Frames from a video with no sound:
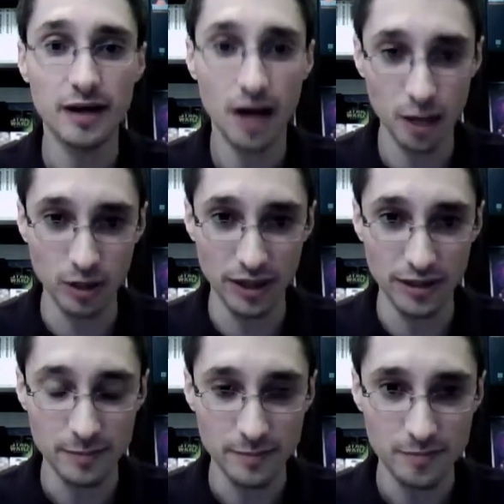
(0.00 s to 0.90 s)
Hublin.
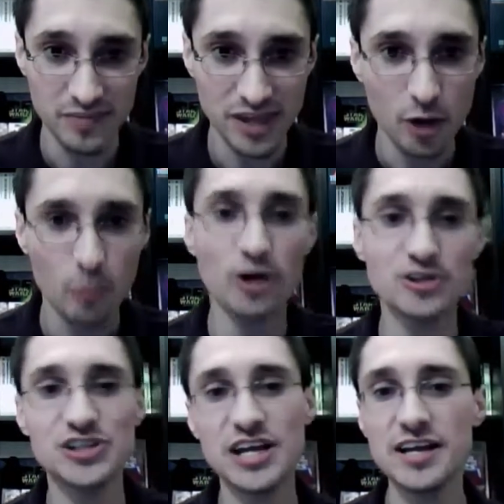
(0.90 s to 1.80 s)
we are
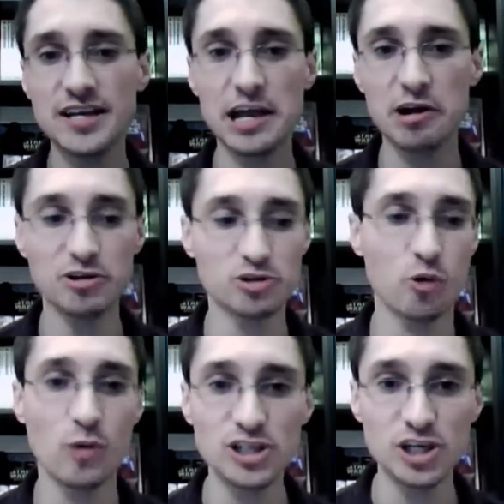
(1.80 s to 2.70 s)
seeing a character
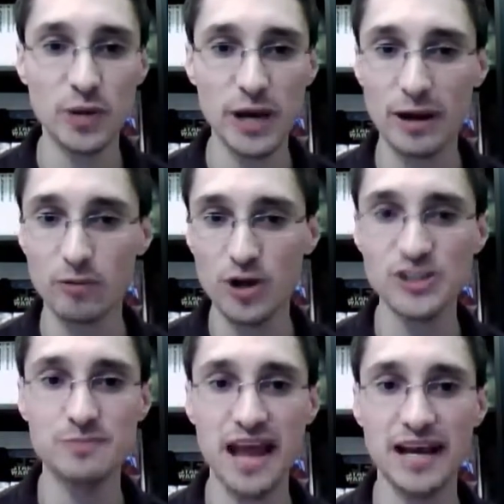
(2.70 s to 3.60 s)
originally created by
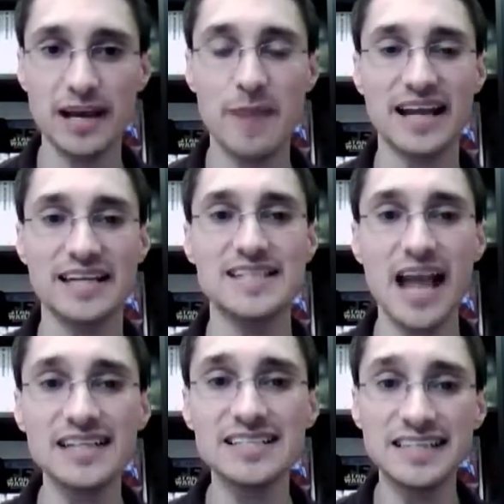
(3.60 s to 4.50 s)
Russ Manning back in
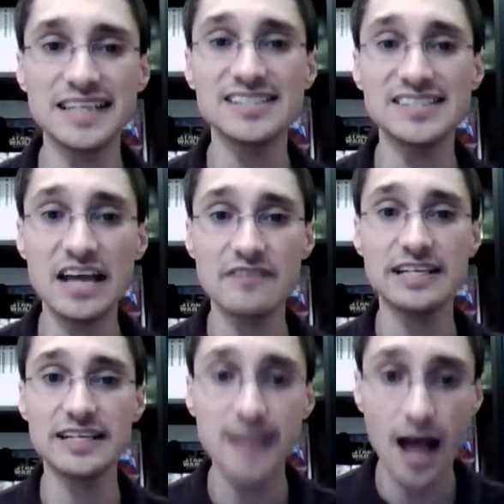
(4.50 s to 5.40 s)

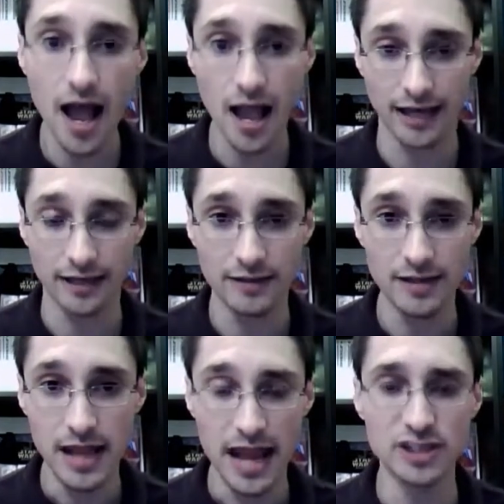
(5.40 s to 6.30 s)
1979
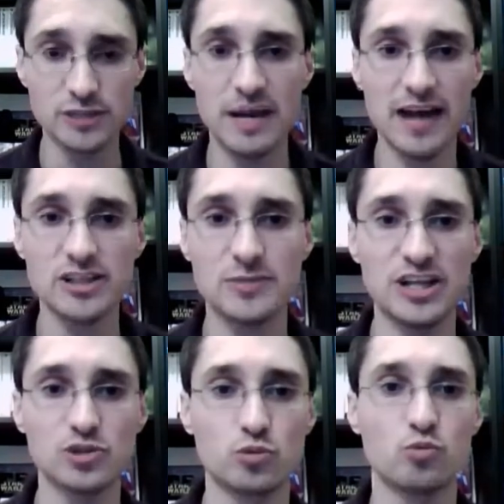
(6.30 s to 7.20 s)
and just made out to be
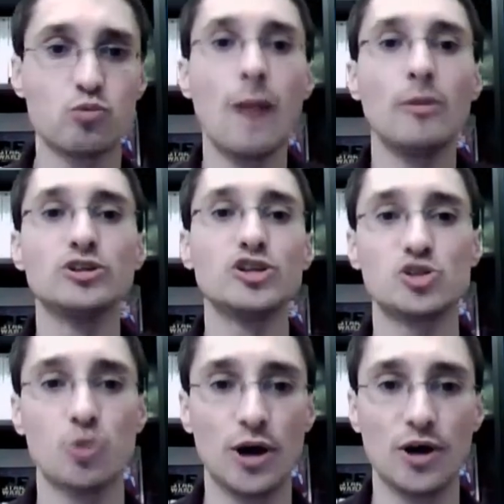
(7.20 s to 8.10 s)
this rebel
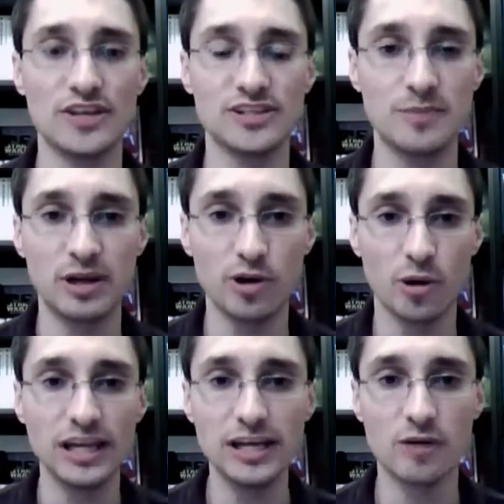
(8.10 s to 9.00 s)
destroyer, this
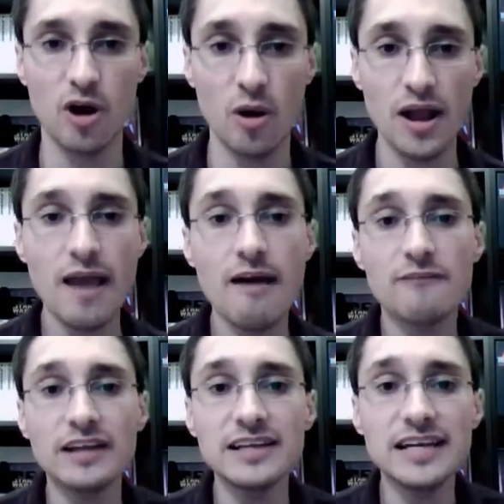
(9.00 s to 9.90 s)
imperial hero,
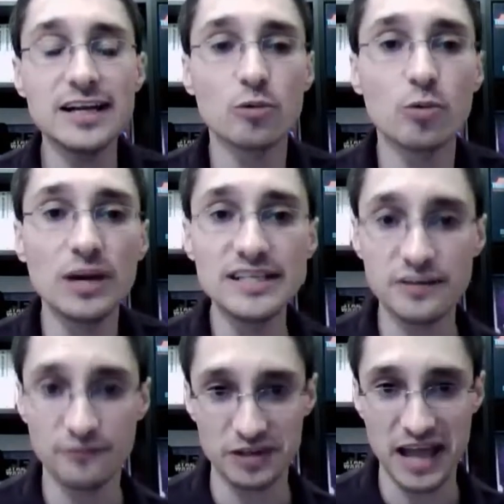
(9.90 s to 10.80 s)
finally getting a
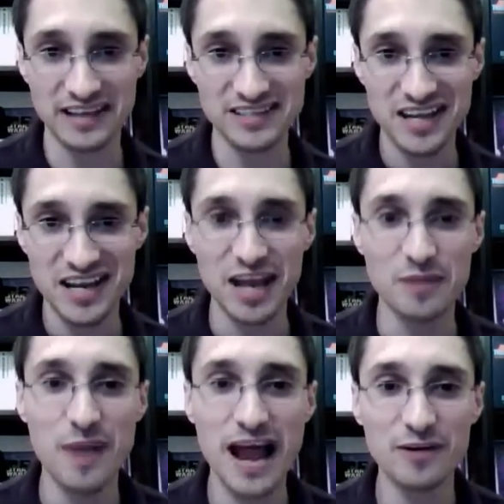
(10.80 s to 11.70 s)
reason for that
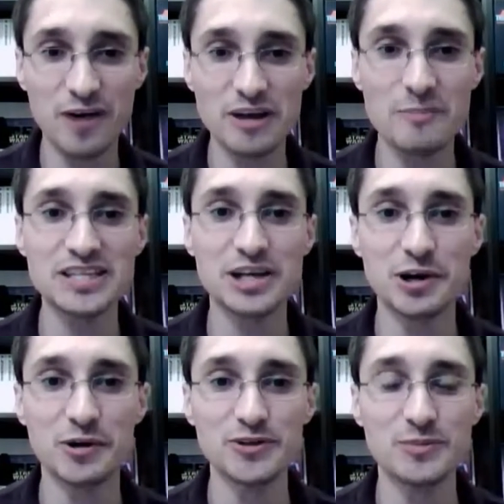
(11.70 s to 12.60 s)
in background and
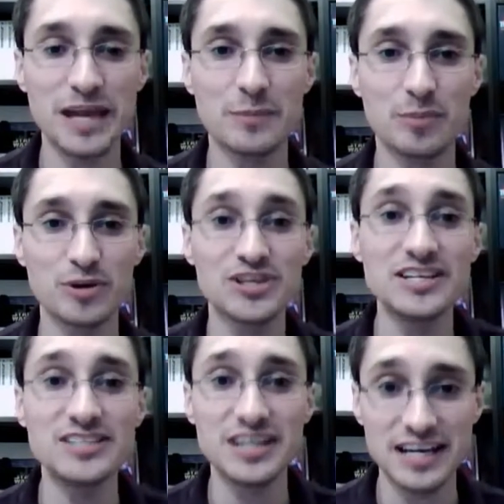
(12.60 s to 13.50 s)
materials being
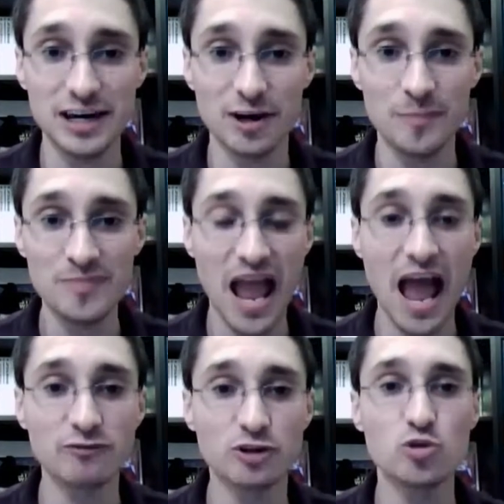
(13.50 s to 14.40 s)
presented here
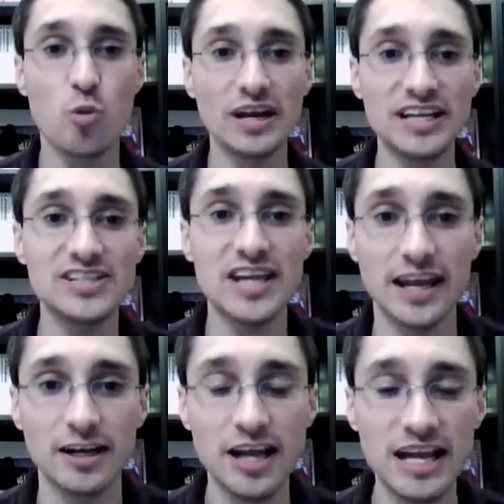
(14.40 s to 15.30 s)
after
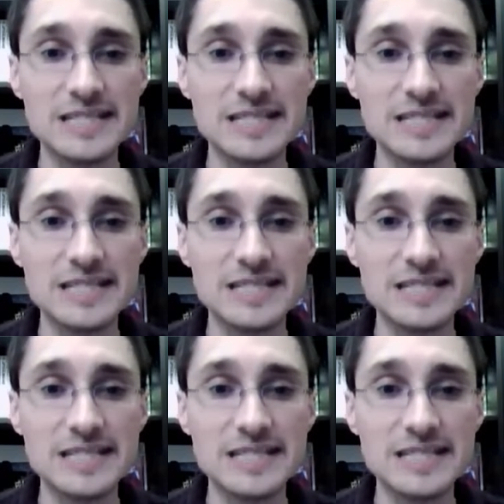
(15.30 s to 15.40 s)
2010.